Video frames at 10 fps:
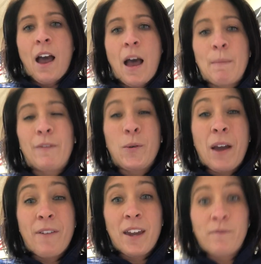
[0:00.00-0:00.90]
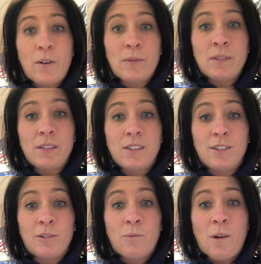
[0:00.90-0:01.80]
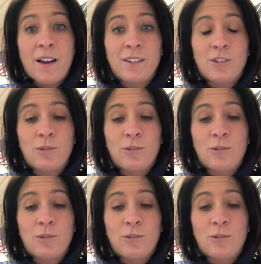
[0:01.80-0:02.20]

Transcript: If you have headphones, you'll want